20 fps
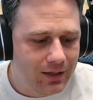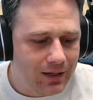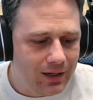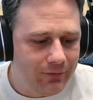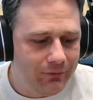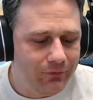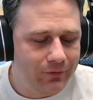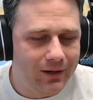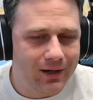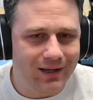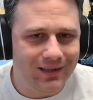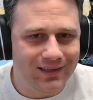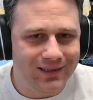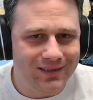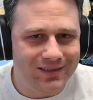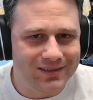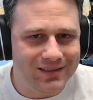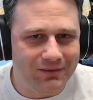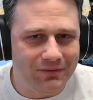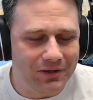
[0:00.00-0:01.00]
I forgot that
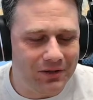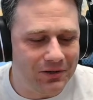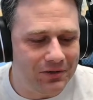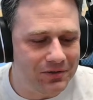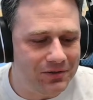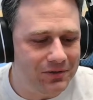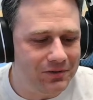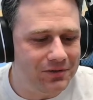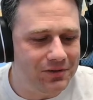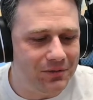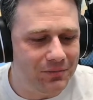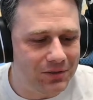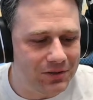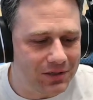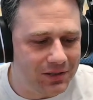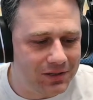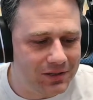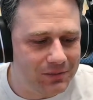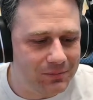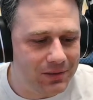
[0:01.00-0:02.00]
the 700s do so much
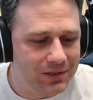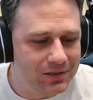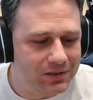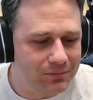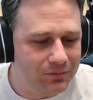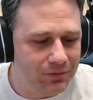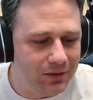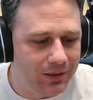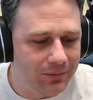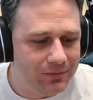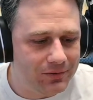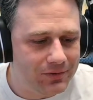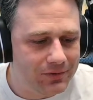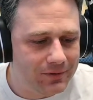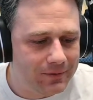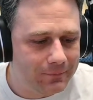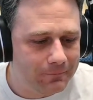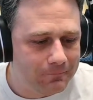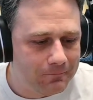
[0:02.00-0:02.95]
on speech prompts.